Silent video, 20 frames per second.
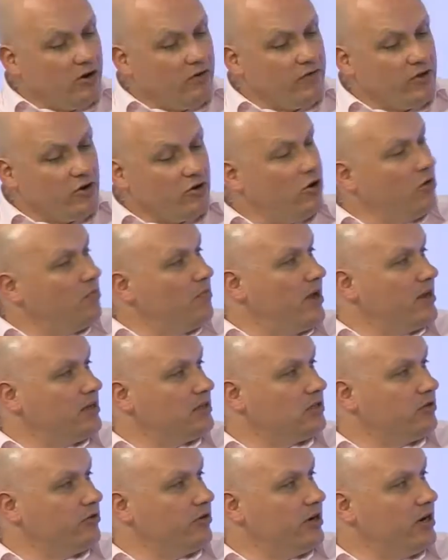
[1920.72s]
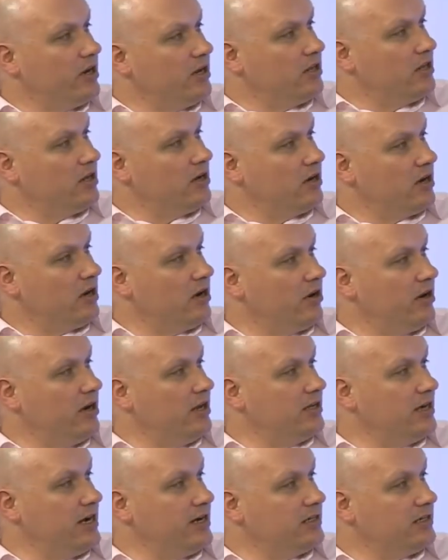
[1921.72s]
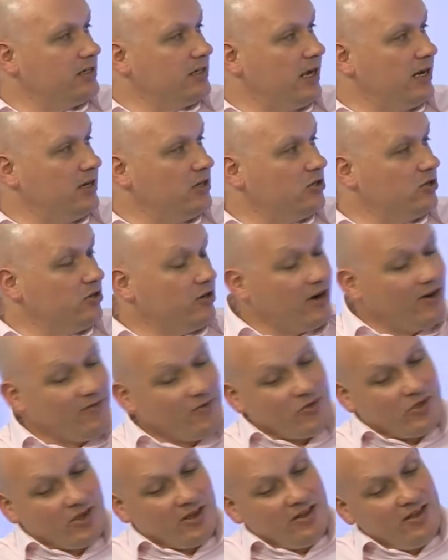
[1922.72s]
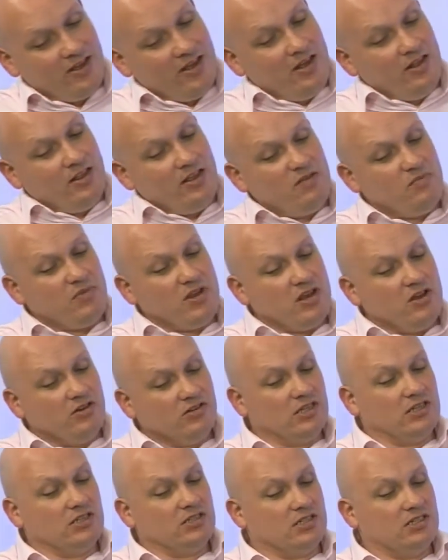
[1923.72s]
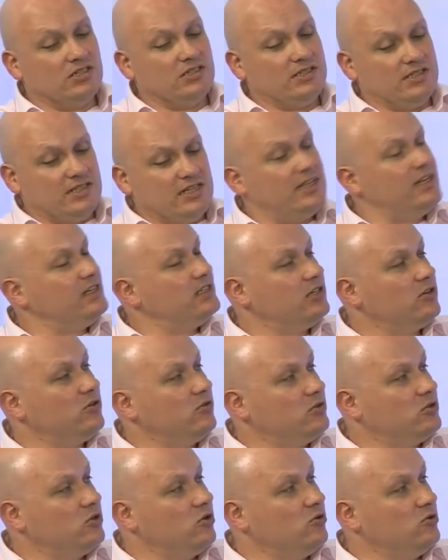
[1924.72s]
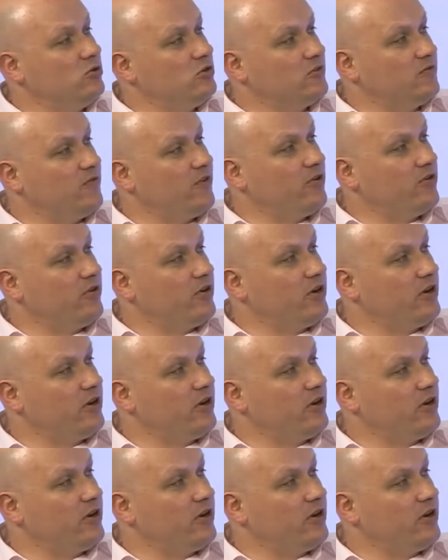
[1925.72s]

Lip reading: your old mates who are in the data center and everything, they've been using statistical tools for